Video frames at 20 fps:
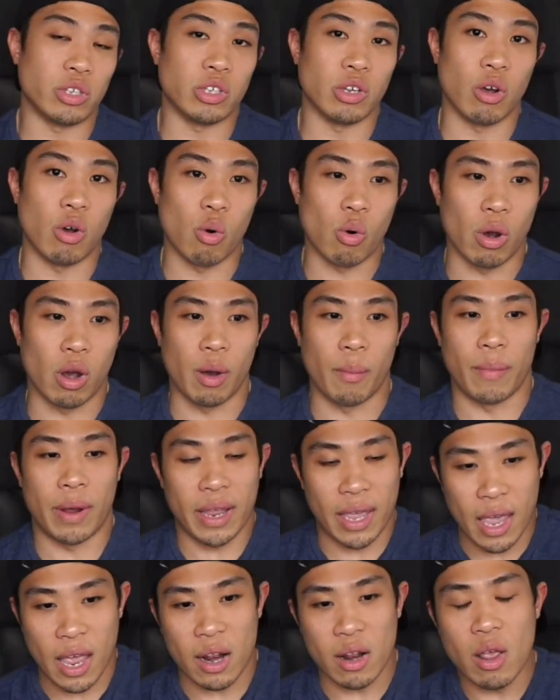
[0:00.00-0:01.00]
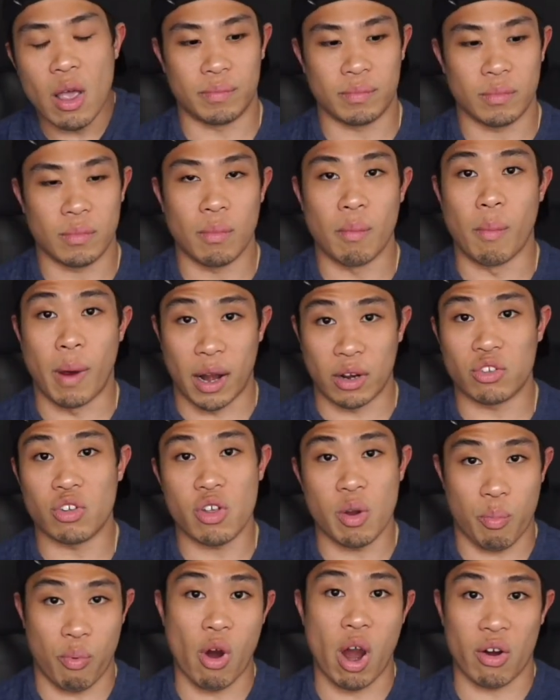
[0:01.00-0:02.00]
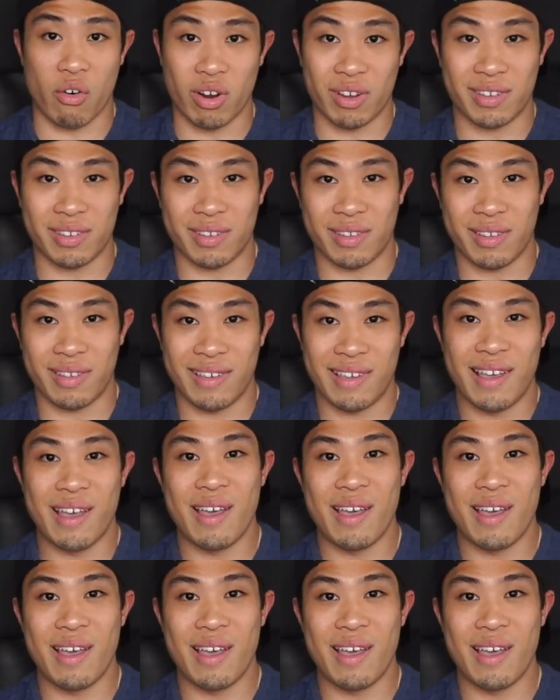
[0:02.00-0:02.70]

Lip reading: So again, monitor your progress.